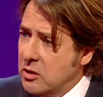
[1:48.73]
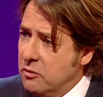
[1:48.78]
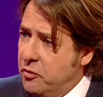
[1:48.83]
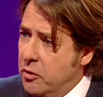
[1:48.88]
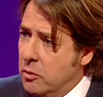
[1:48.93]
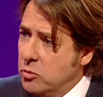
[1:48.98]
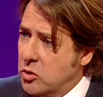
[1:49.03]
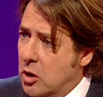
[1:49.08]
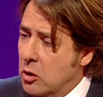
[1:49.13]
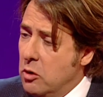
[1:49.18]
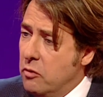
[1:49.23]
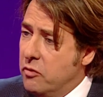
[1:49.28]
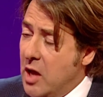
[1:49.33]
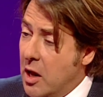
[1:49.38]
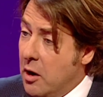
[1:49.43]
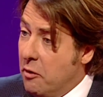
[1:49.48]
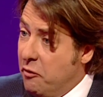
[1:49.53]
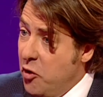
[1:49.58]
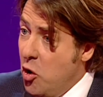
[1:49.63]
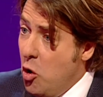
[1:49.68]
films. You know, you've done
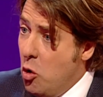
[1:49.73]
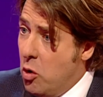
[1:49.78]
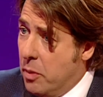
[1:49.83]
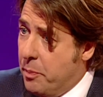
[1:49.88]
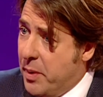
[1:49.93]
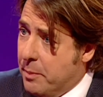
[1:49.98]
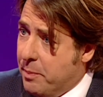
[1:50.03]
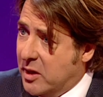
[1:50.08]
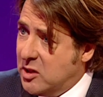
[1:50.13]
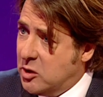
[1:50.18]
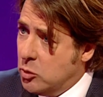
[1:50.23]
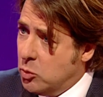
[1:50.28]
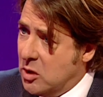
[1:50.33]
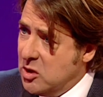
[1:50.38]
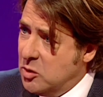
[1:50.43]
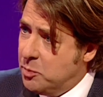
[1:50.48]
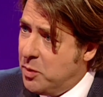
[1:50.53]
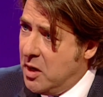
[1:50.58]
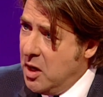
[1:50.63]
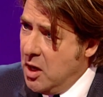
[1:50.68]
a few of the big budget ones,
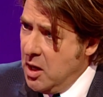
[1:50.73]
but